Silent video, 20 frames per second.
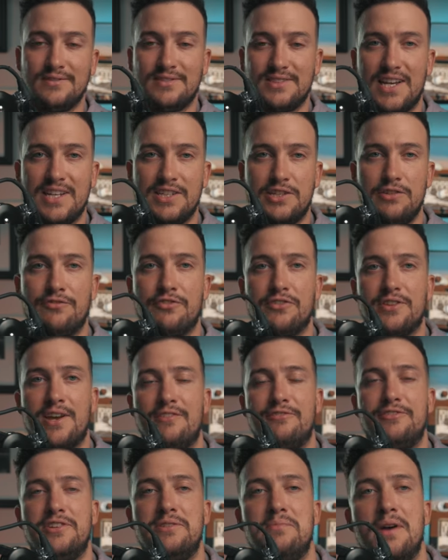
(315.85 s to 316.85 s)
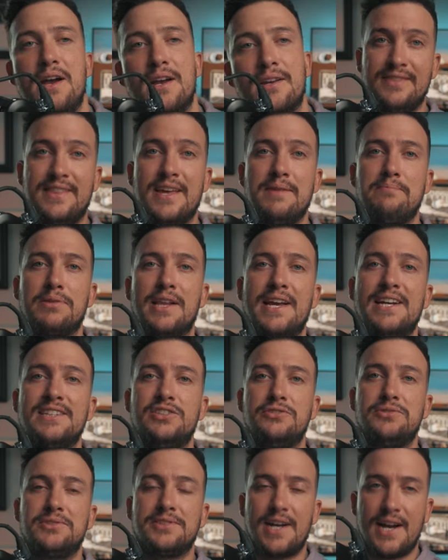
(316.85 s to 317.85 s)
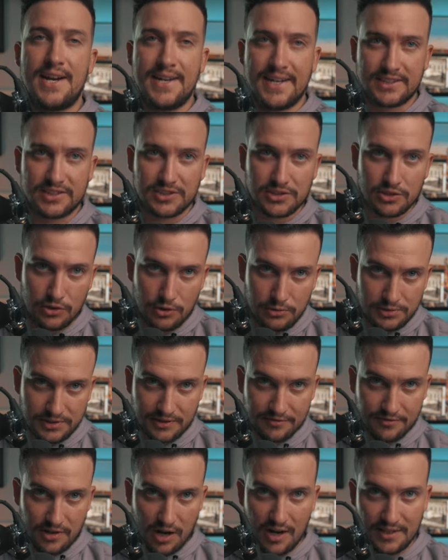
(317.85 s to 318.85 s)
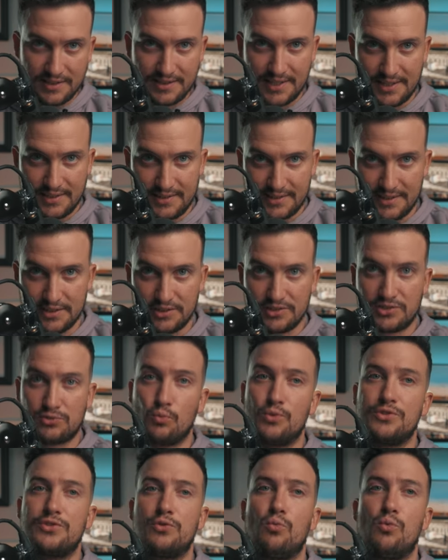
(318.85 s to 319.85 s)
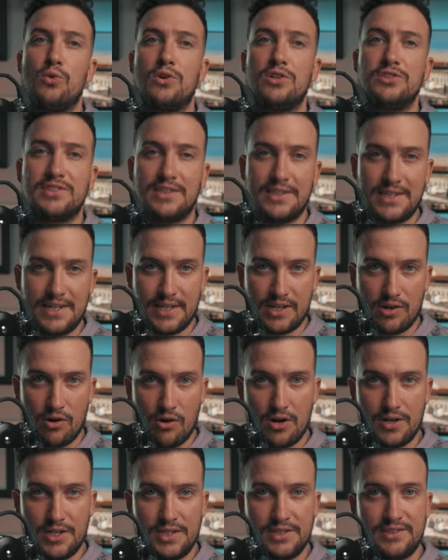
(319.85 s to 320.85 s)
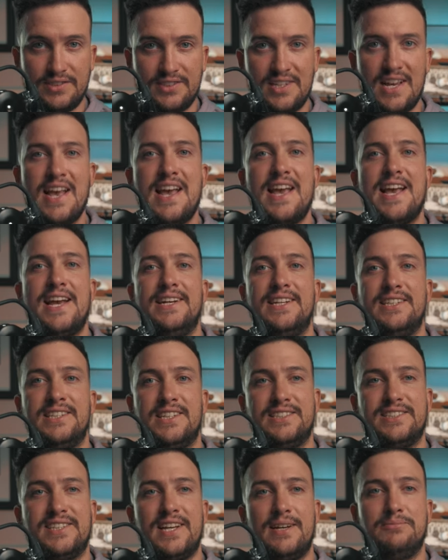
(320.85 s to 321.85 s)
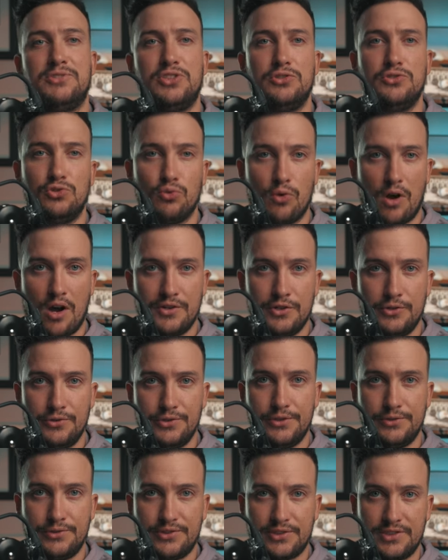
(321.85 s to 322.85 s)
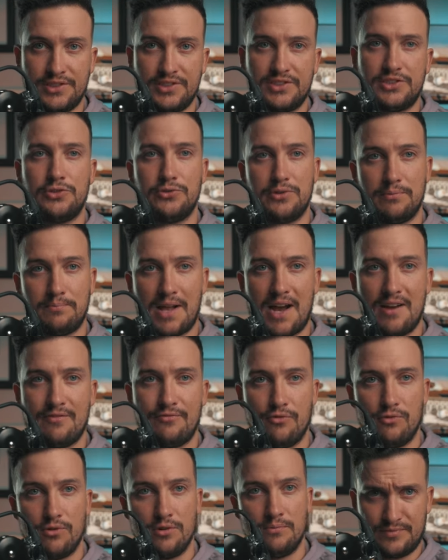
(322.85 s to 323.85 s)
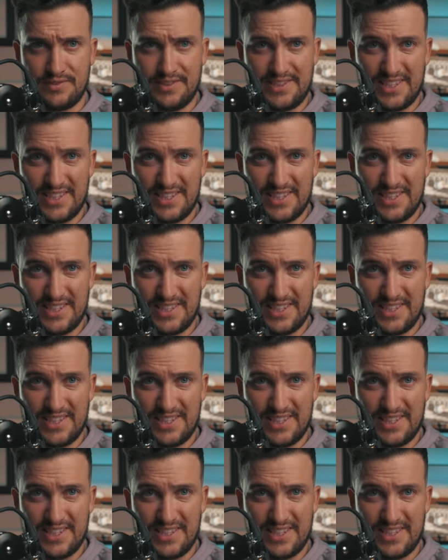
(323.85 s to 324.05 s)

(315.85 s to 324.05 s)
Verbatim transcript: Thank you for that feedback. They plan to sign exclusive content deals with the world's leading artists in an attempt to draw new users to the platform.